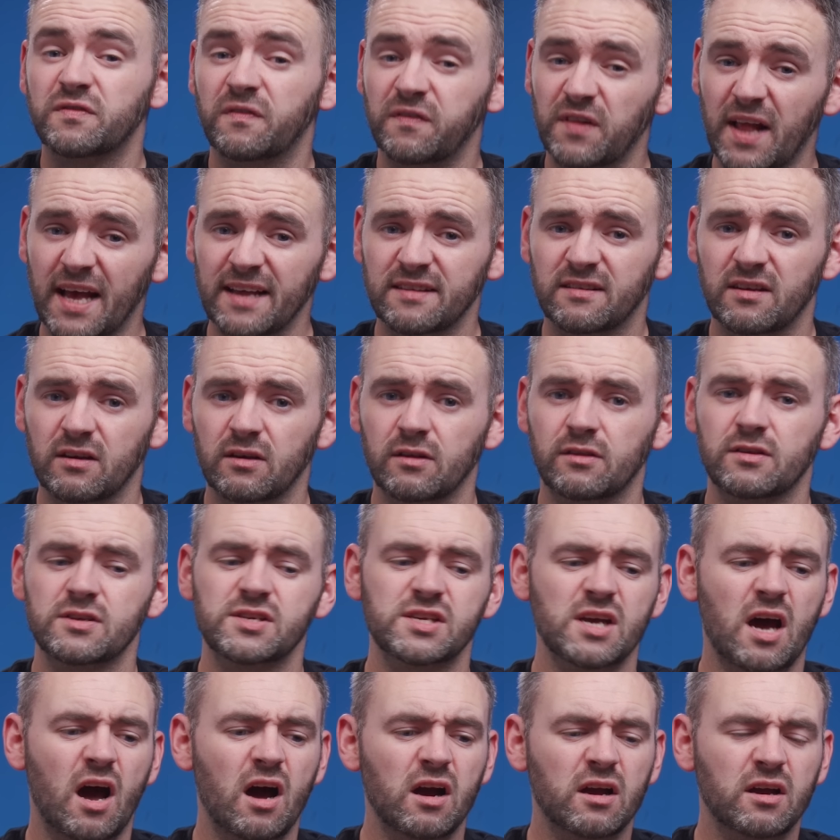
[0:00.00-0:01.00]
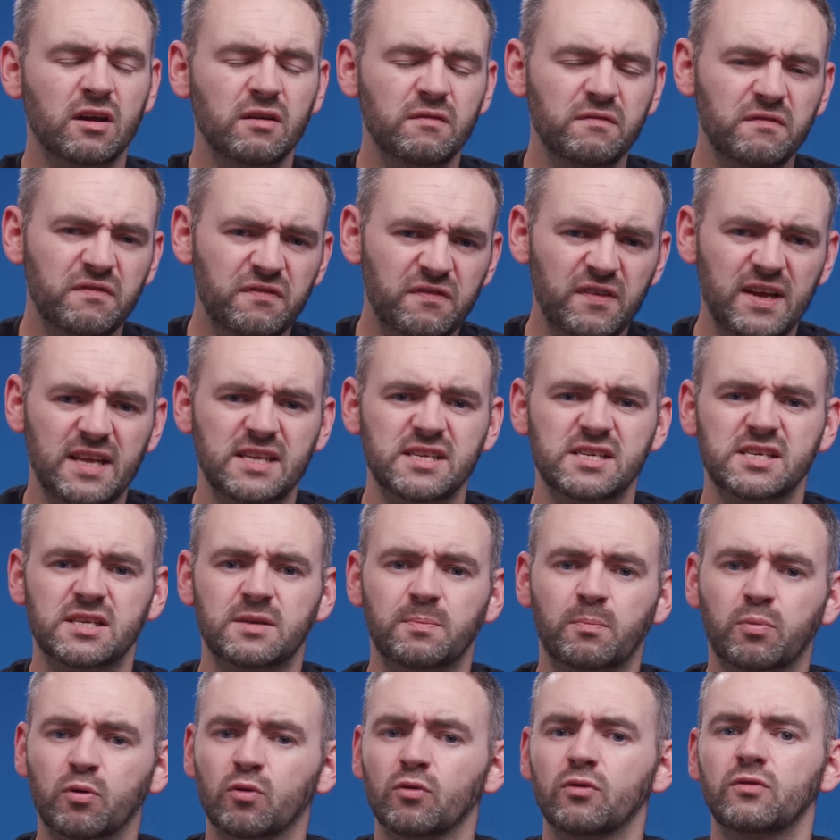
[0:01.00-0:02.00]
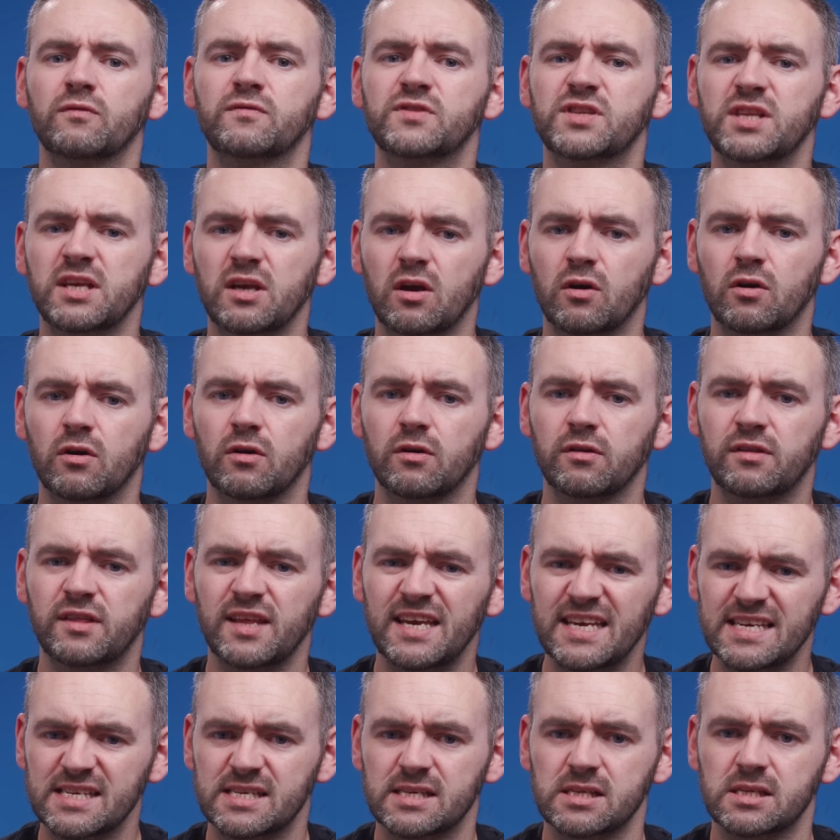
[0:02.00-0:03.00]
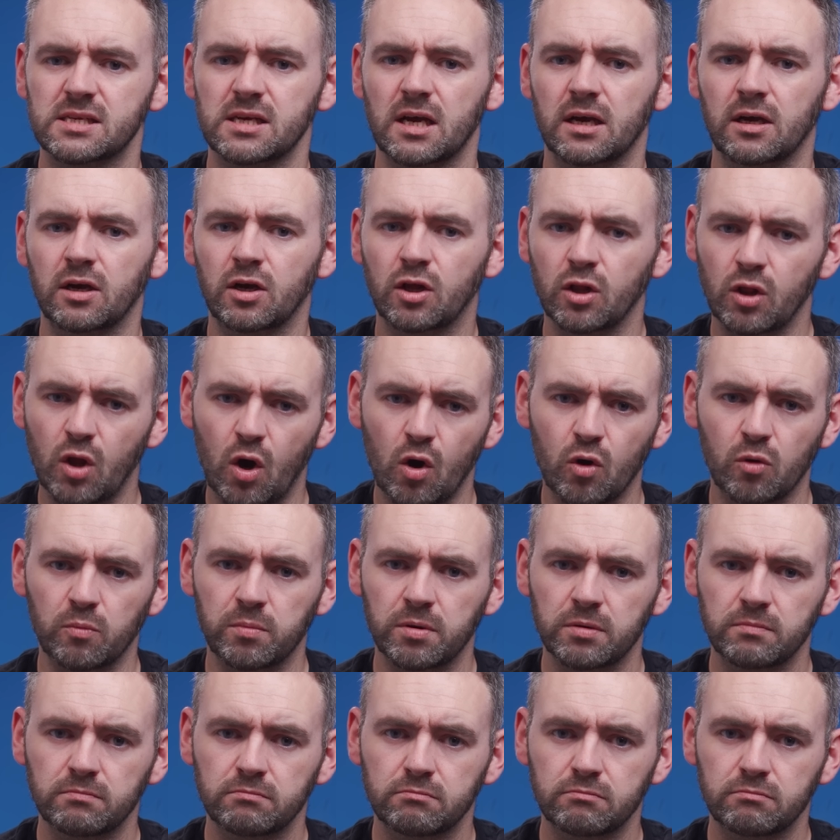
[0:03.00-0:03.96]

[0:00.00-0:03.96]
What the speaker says: Flat Earthers are convinced proves the Earth isn't a globe.